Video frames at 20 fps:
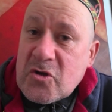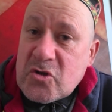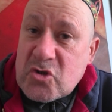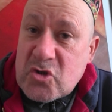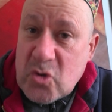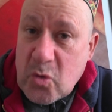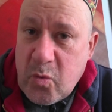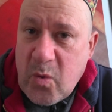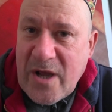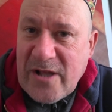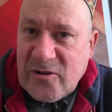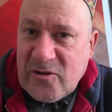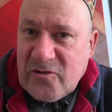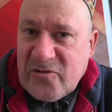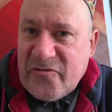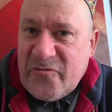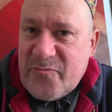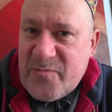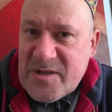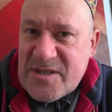
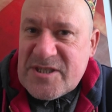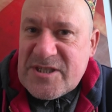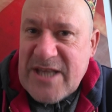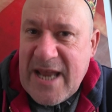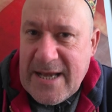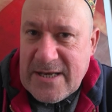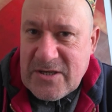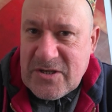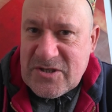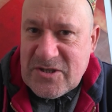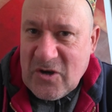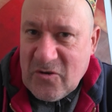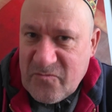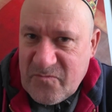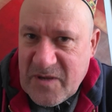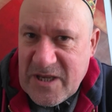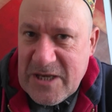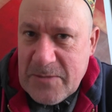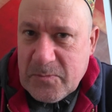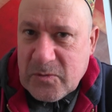12% of
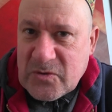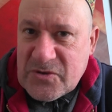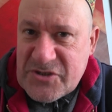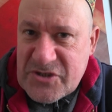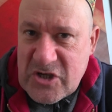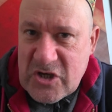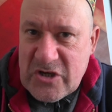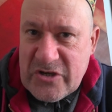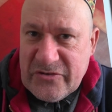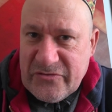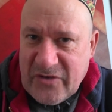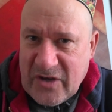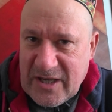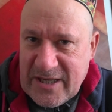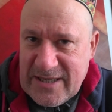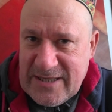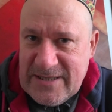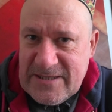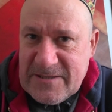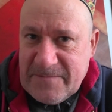people
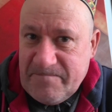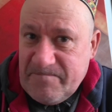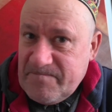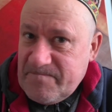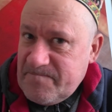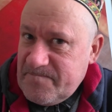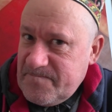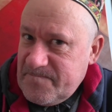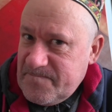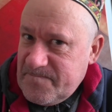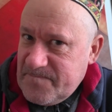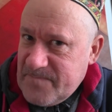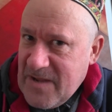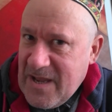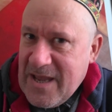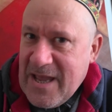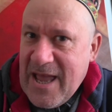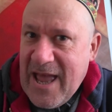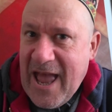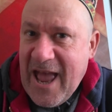surveyed
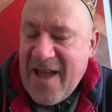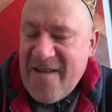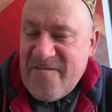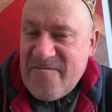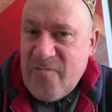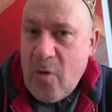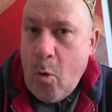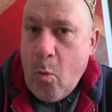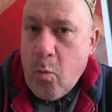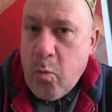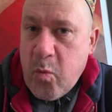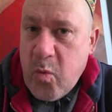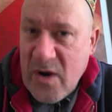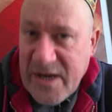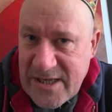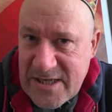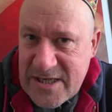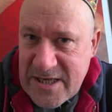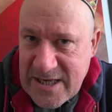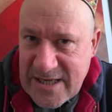have
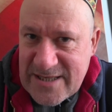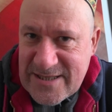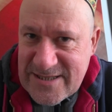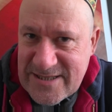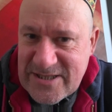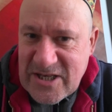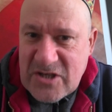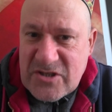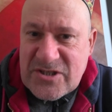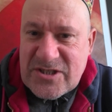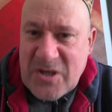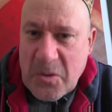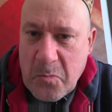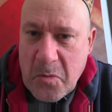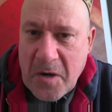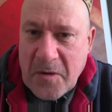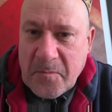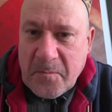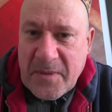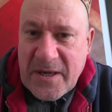witnessed
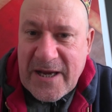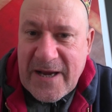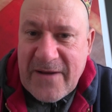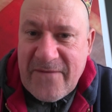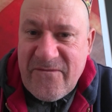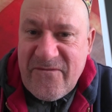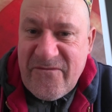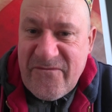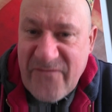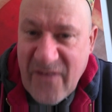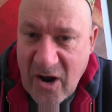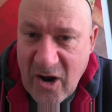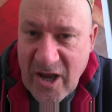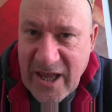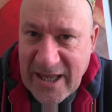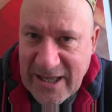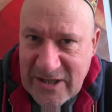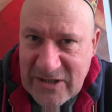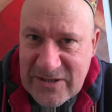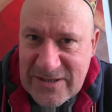someone being
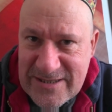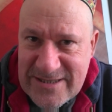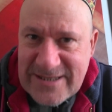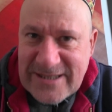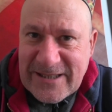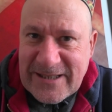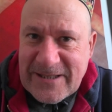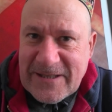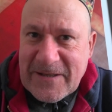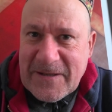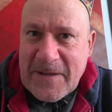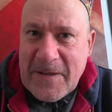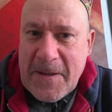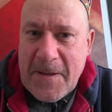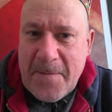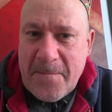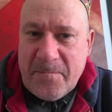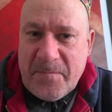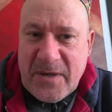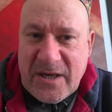fired
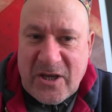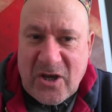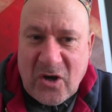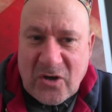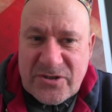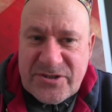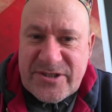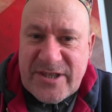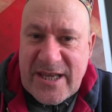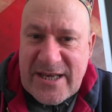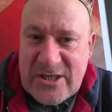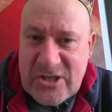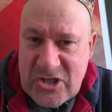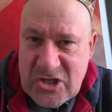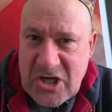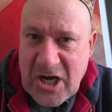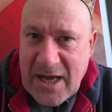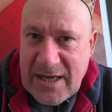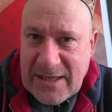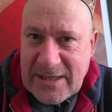because they
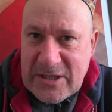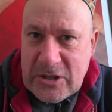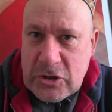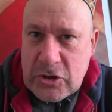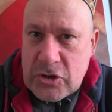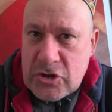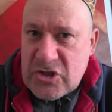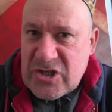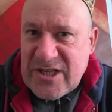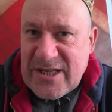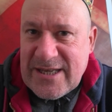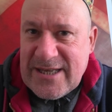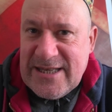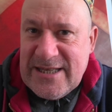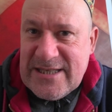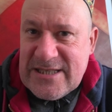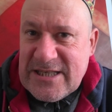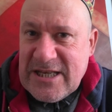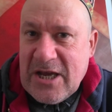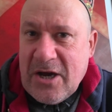challenged
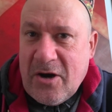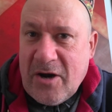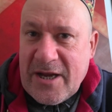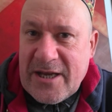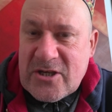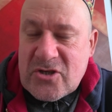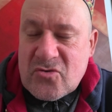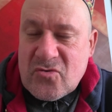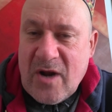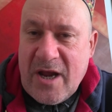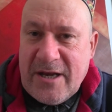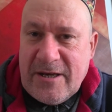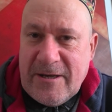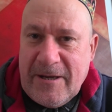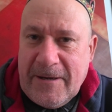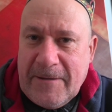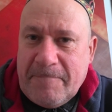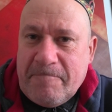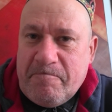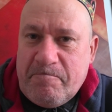EDI
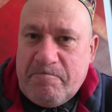training.